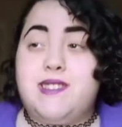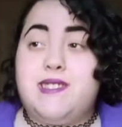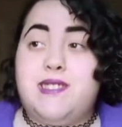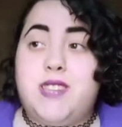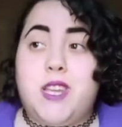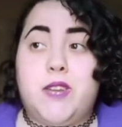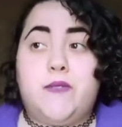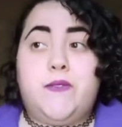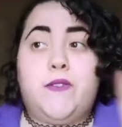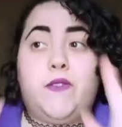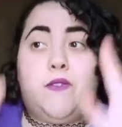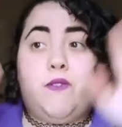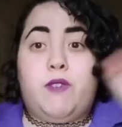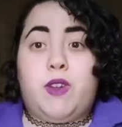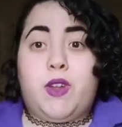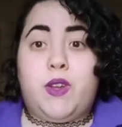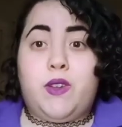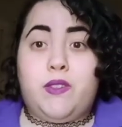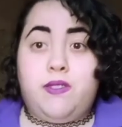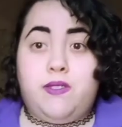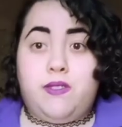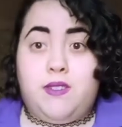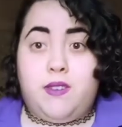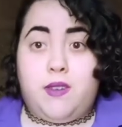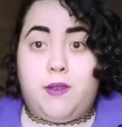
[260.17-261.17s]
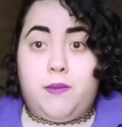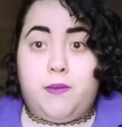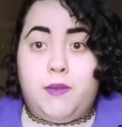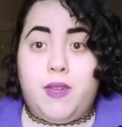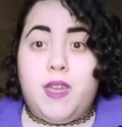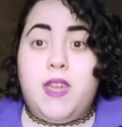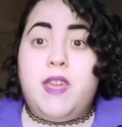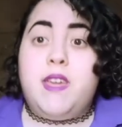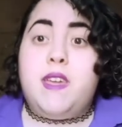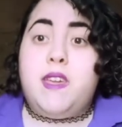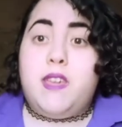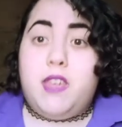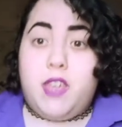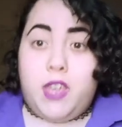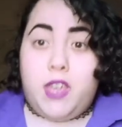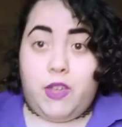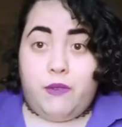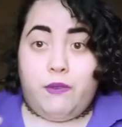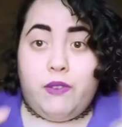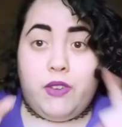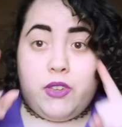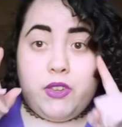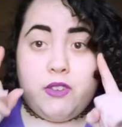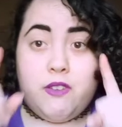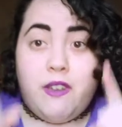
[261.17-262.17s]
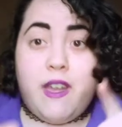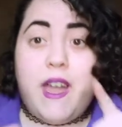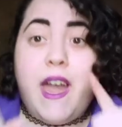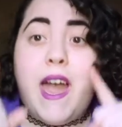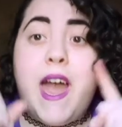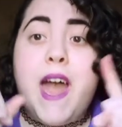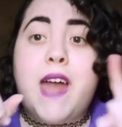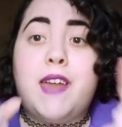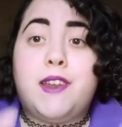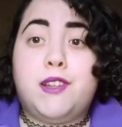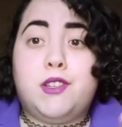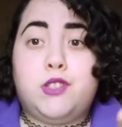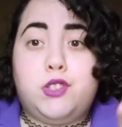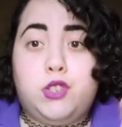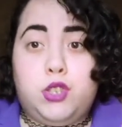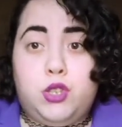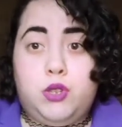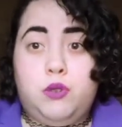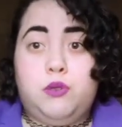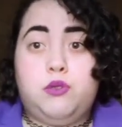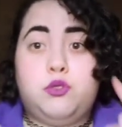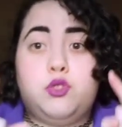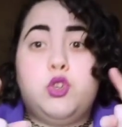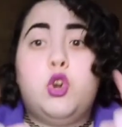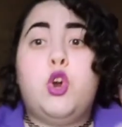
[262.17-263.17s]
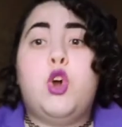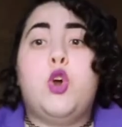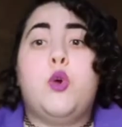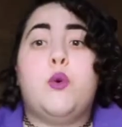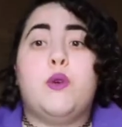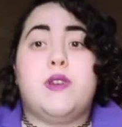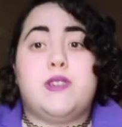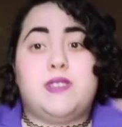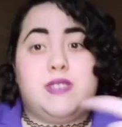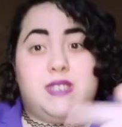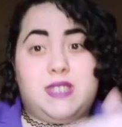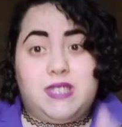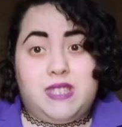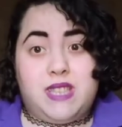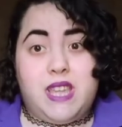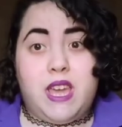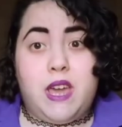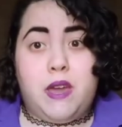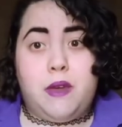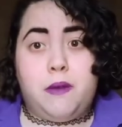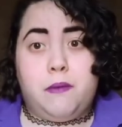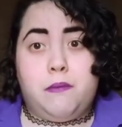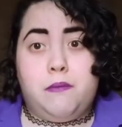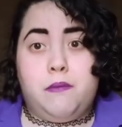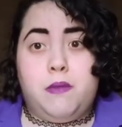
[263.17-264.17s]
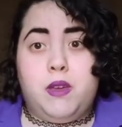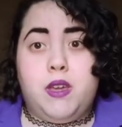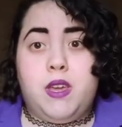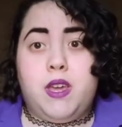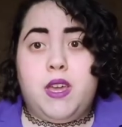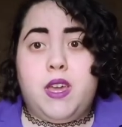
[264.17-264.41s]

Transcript: of stuff around them, even your attitude towards them,